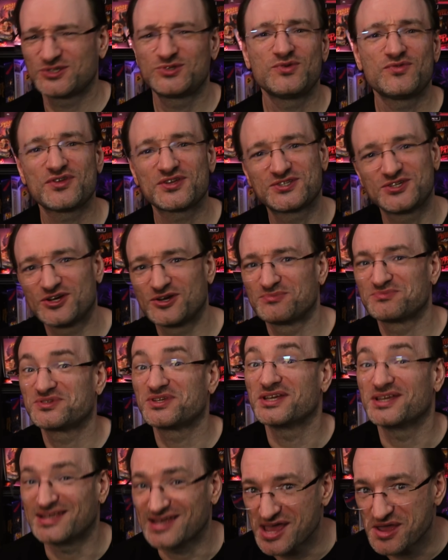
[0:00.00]
do the terms
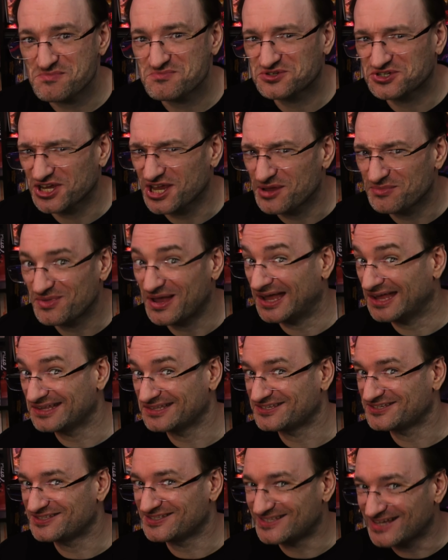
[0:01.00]
Game Jam
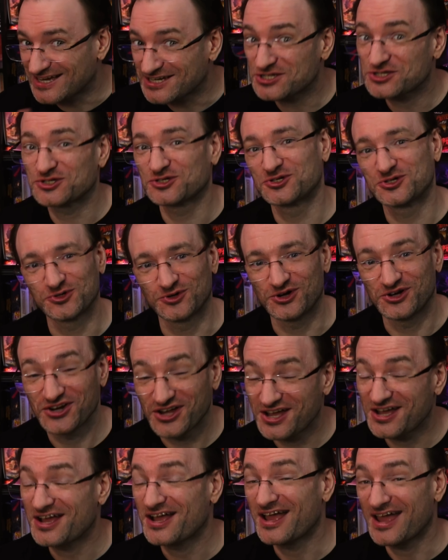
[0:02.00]
and Dungeon
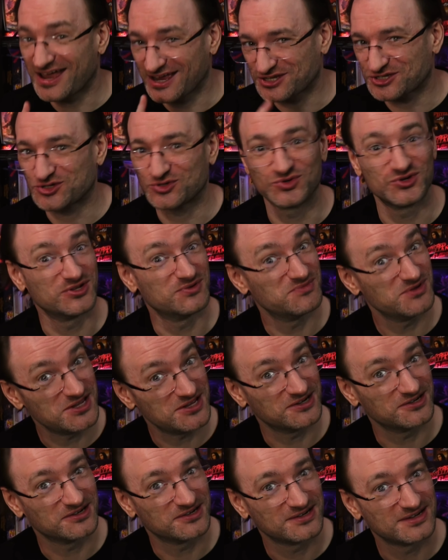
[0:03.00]
Crawler actually
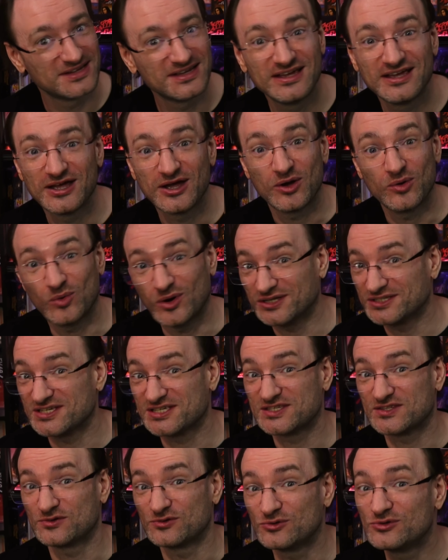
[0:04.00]
mean? What
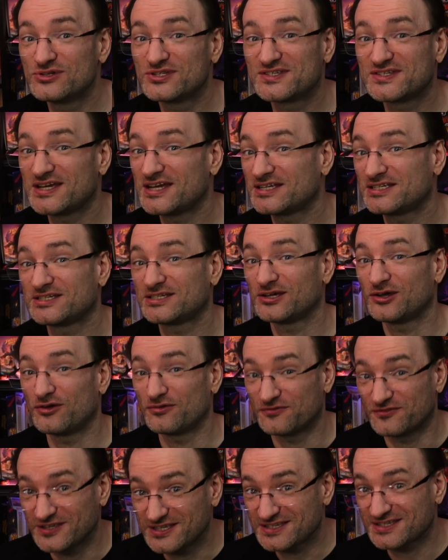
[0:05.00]
is the rule set
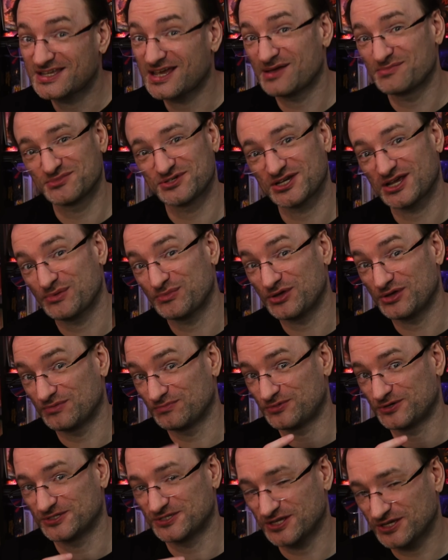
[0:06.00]
of this Game Jam in
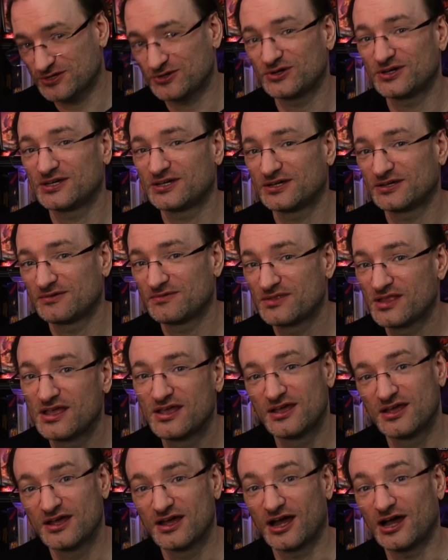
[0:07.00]
particular?
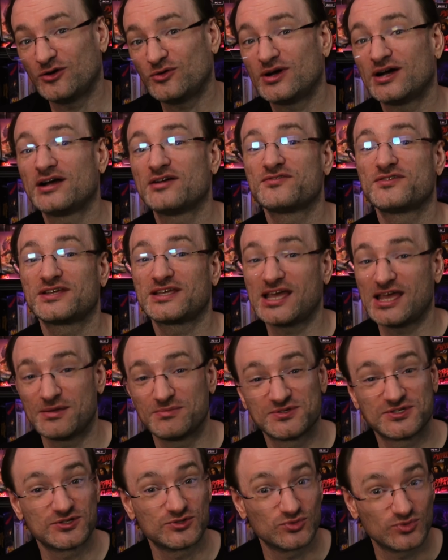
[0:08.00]
How are the
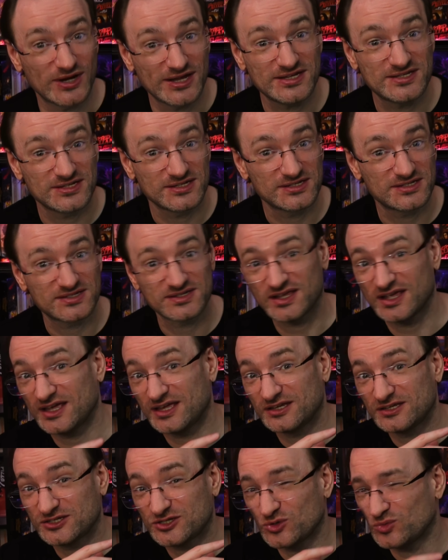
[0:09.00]
games rated
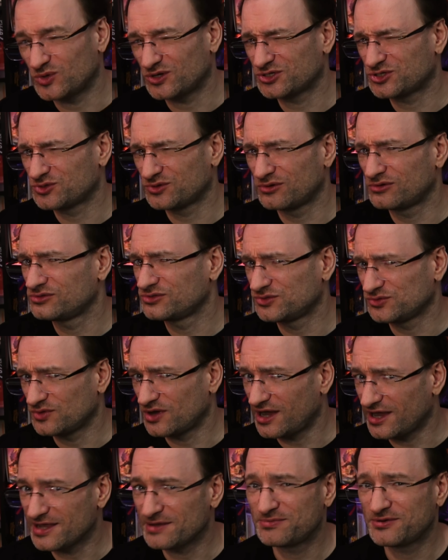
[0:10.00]
and what role do
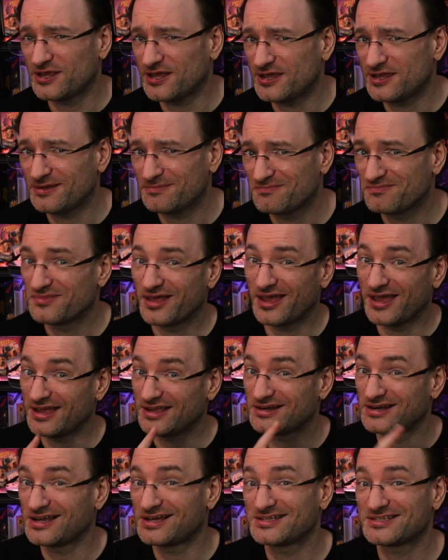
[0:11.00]
I play?
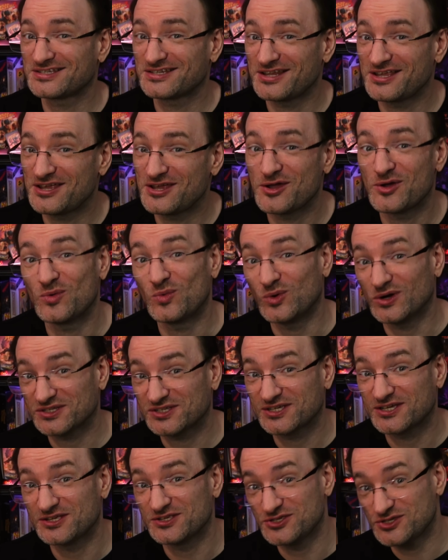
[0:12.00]
And lastly,
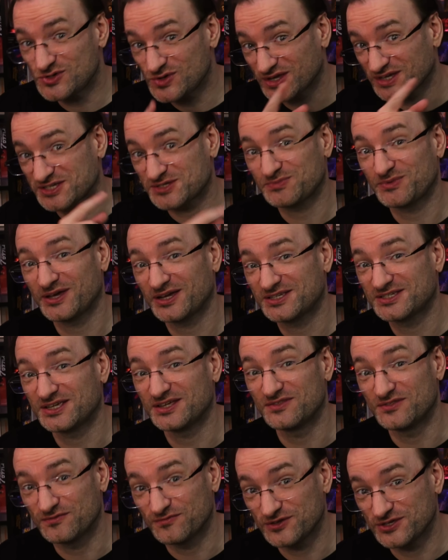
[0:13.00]
what can you expect
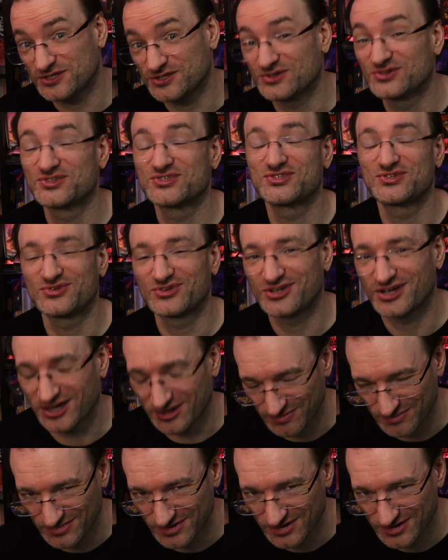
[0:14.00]
in the videos to come?